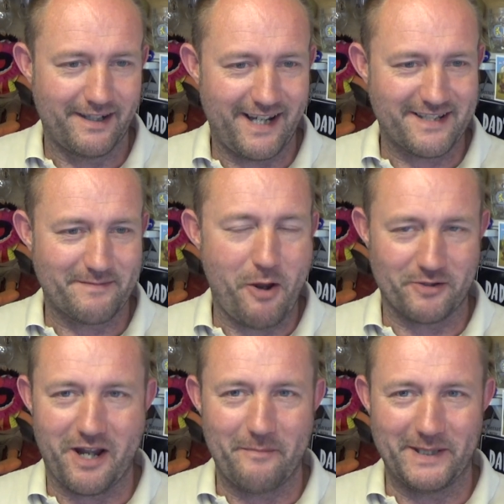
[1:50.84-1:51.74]
It
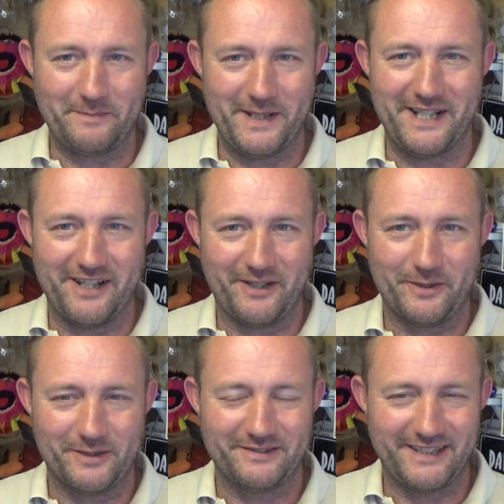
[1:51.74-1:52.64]
smells like big beer though.
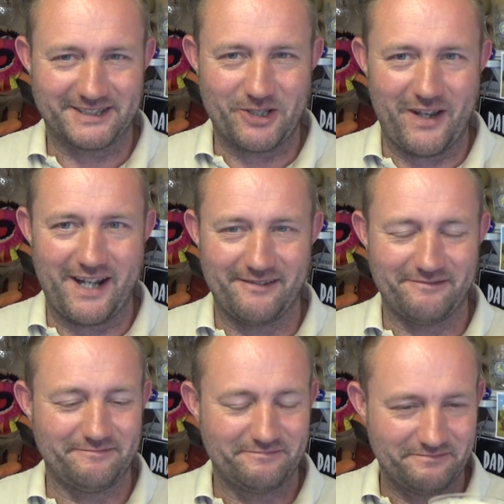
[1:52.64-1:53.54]
It's got that
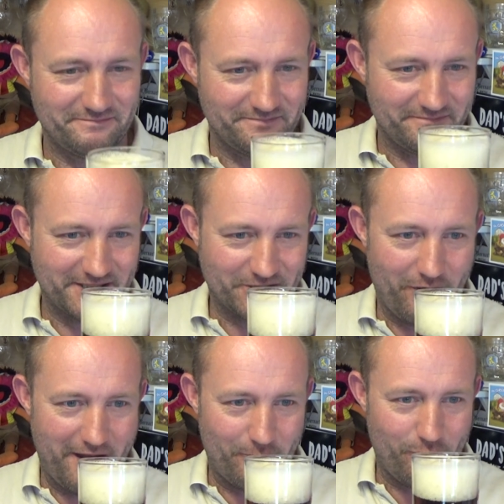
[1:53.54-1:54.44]
it's
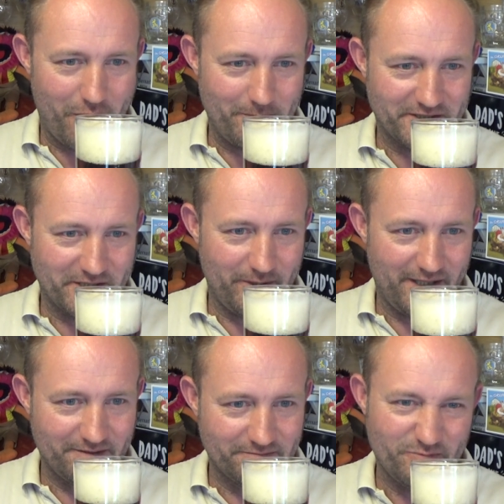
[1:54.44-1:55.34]
got that aroma to
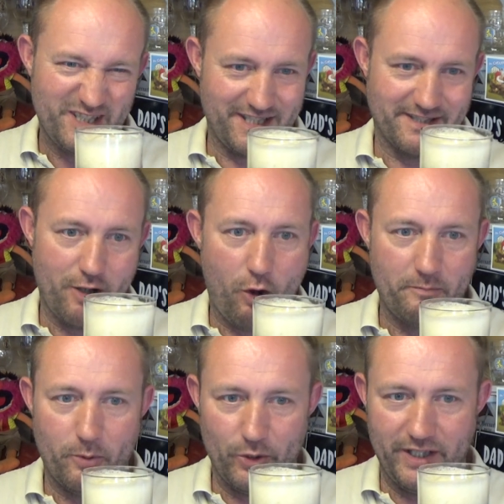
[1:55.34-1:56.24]
it, which isn't
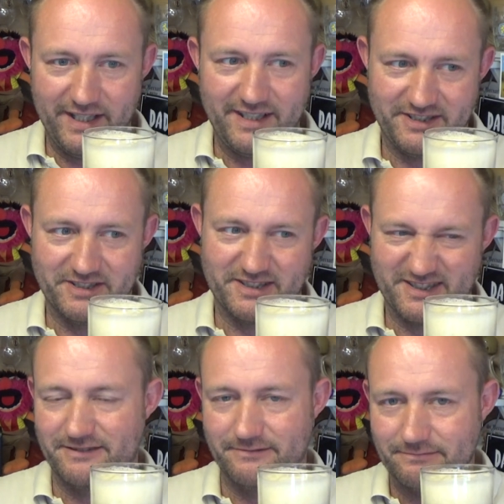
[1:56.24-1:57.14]
off-putting. It's
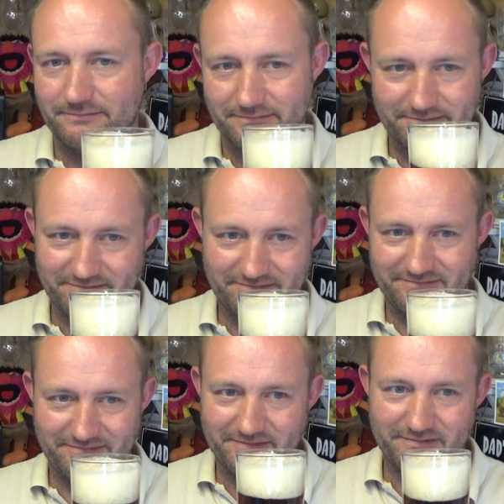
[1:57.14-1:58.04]
just
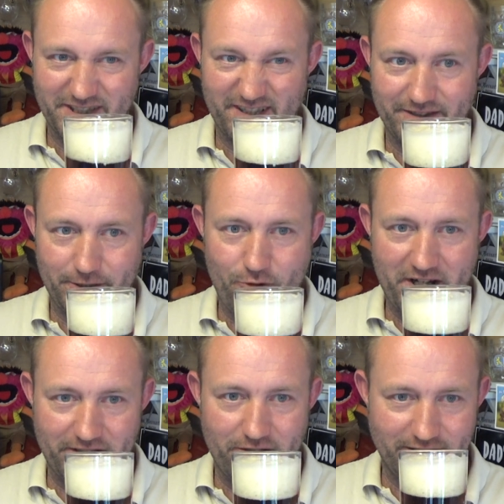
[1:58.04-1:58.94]
you, you
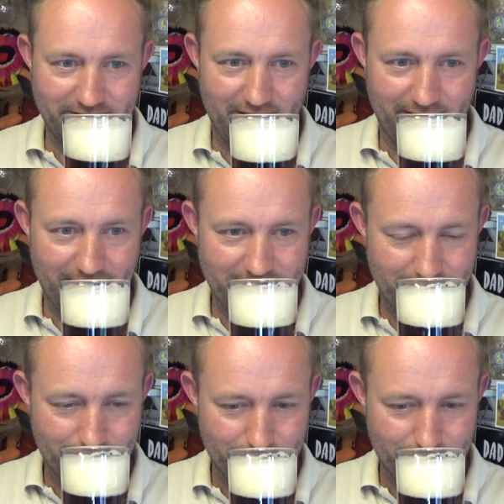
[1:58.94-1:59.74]
recognise it, I guess.